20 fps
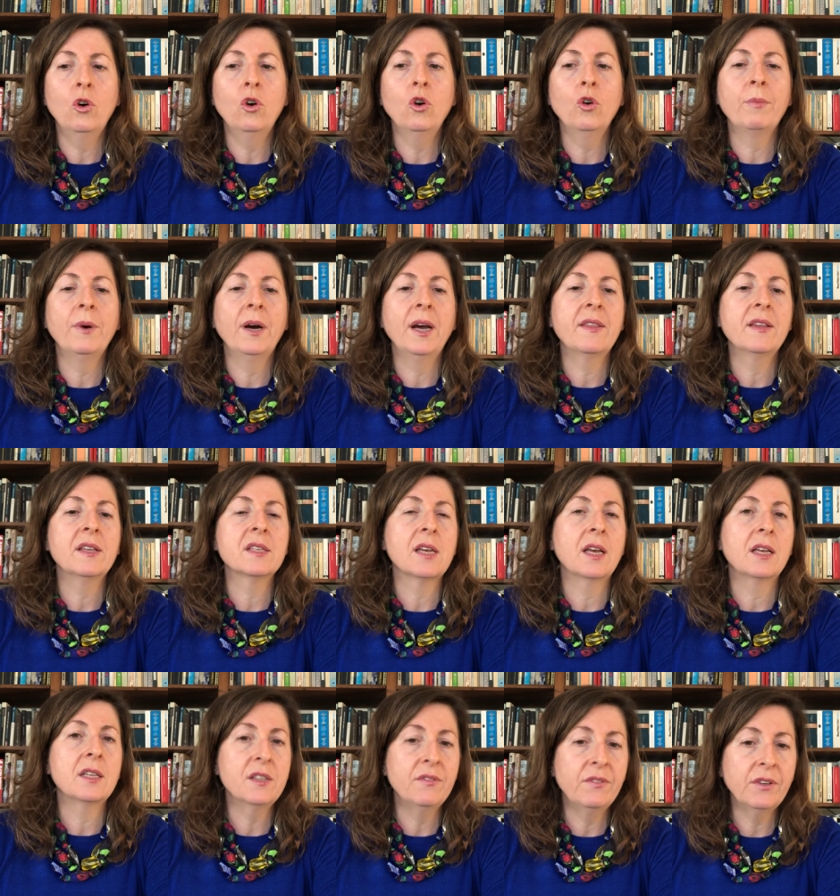or by the
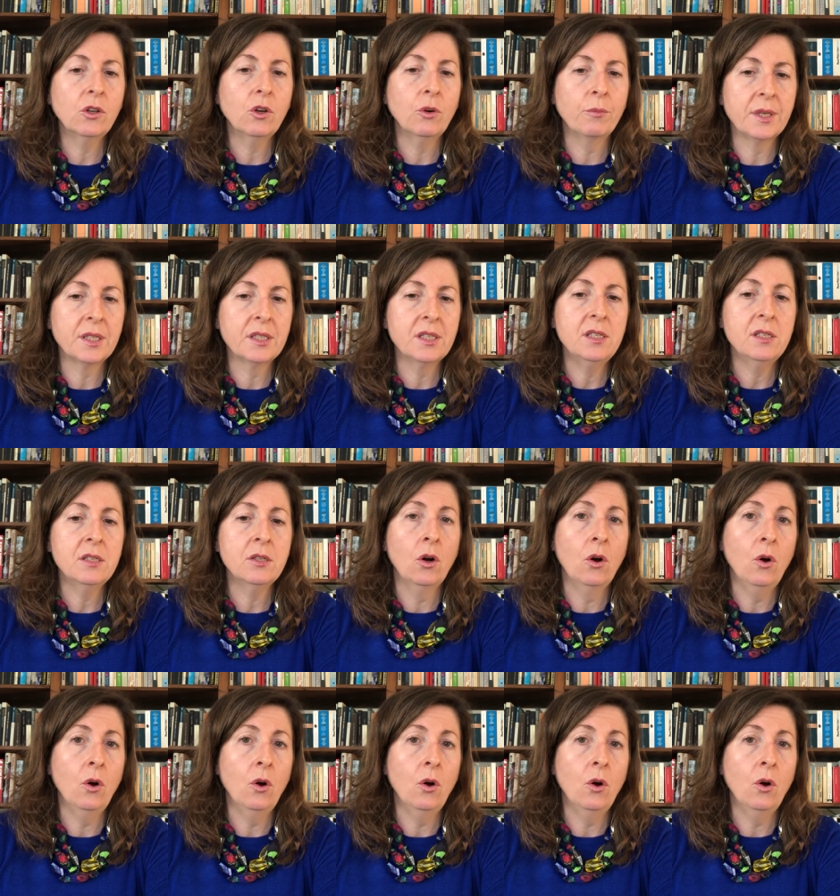scientific committees